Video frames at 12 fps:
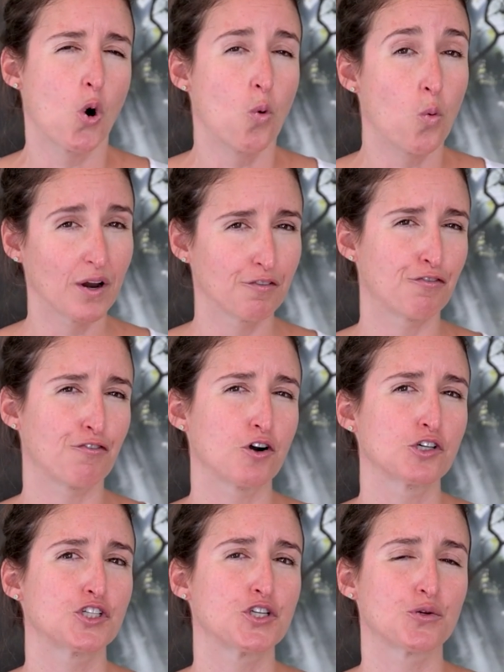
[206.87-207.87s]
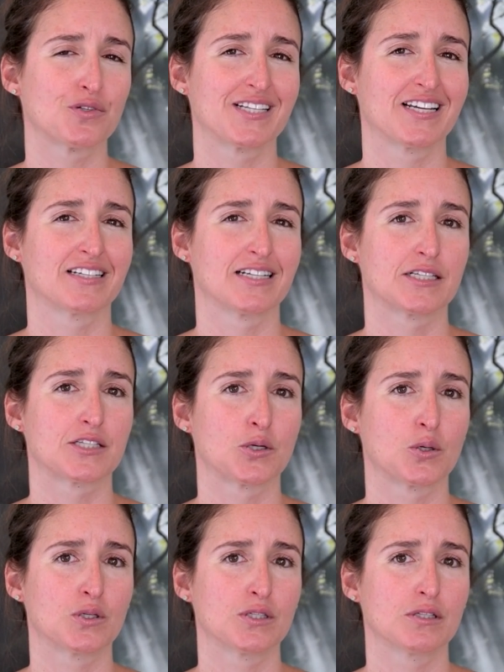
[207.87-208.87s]
When first using this
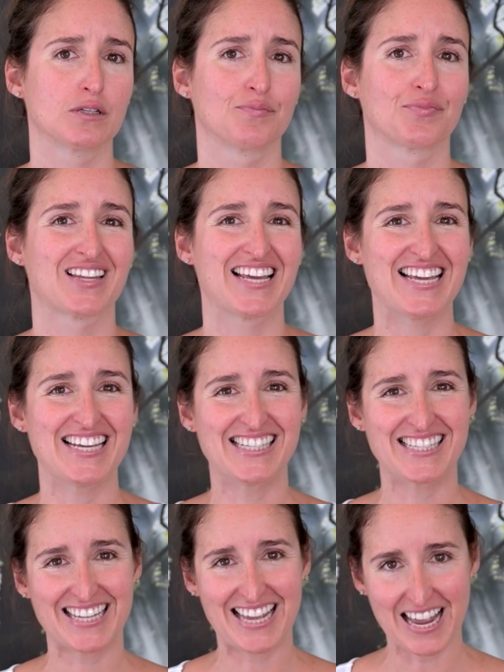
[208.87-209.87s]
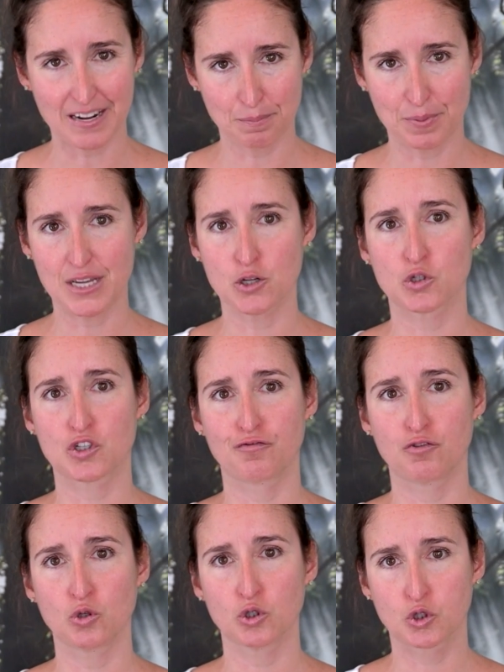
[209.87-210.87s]
tool, it can be
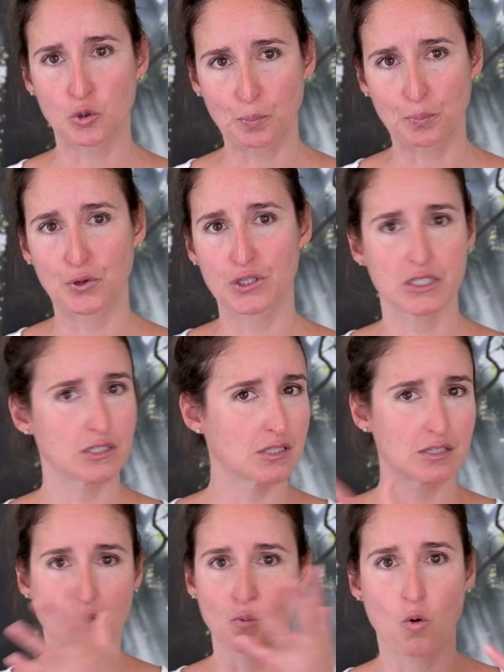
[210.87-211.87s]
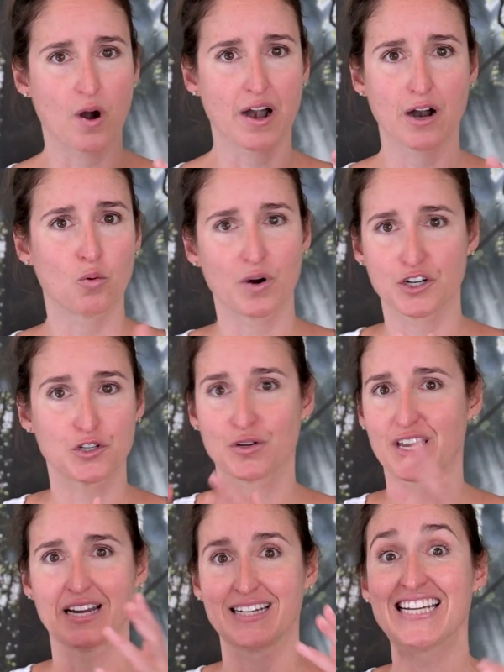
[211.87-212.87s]
useful to put it somewhere where you
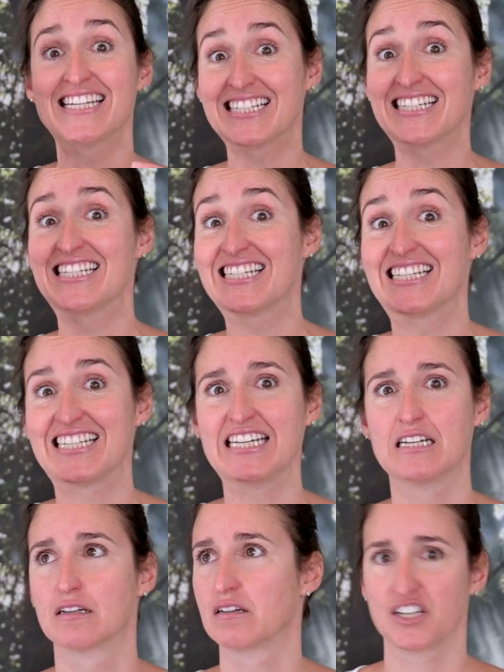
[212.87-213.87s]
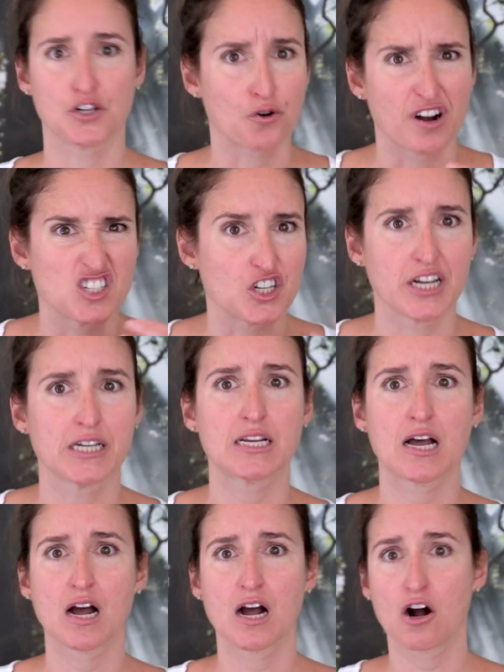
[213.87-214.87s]
can easily see, in your agenda,
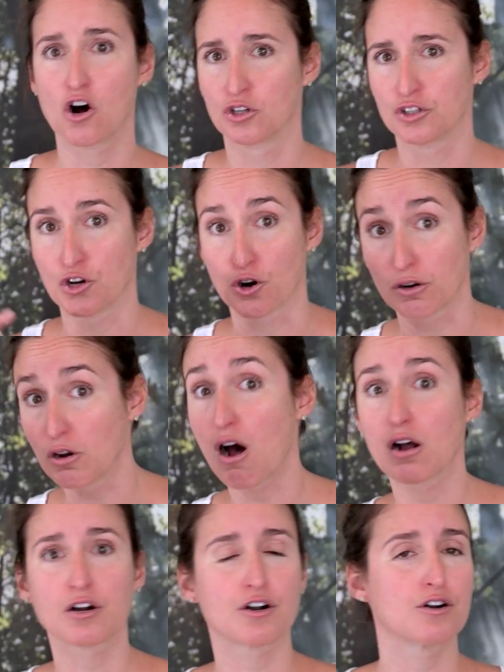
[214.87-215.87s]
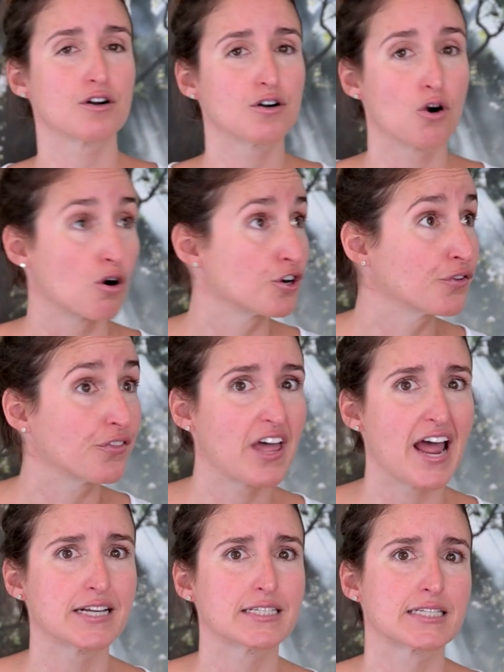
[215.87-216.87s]
on your locker or your
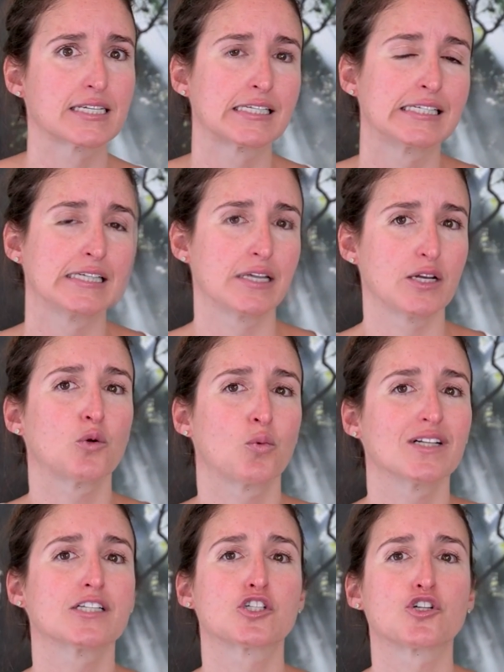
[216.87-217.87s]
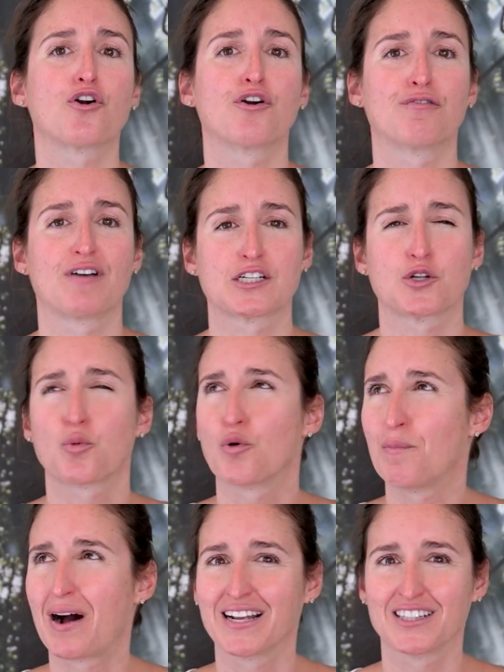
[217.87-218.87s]
desk. It will serve as a
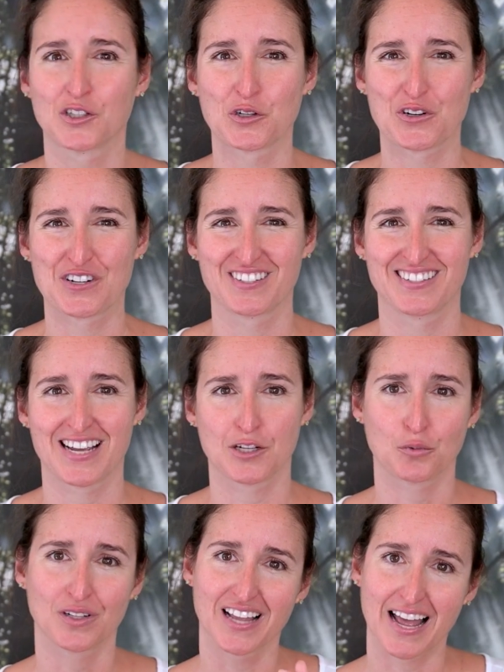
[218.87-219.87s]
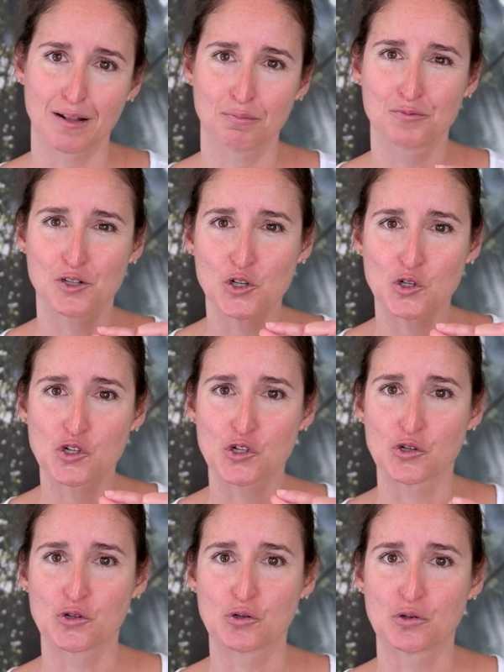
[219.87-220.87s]
reminder that will help you
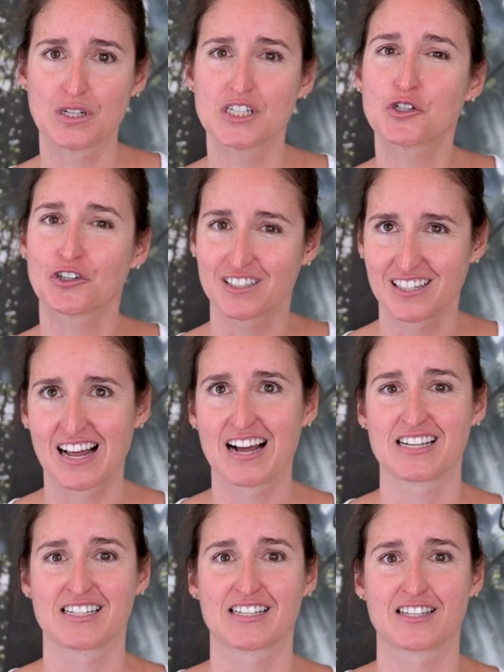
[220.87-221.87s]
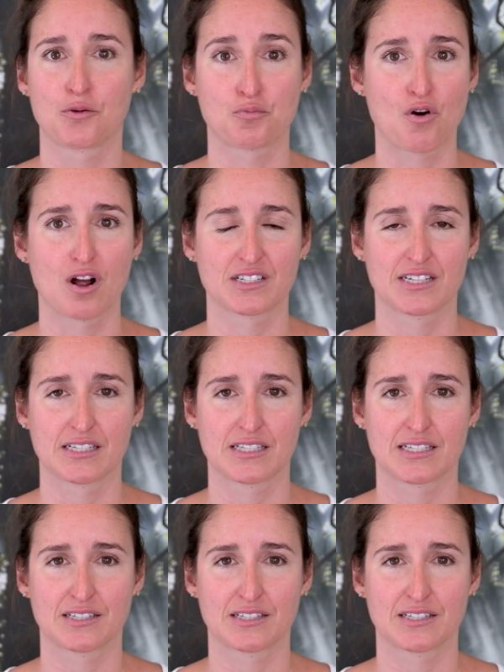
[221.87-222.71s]
to internalize the process.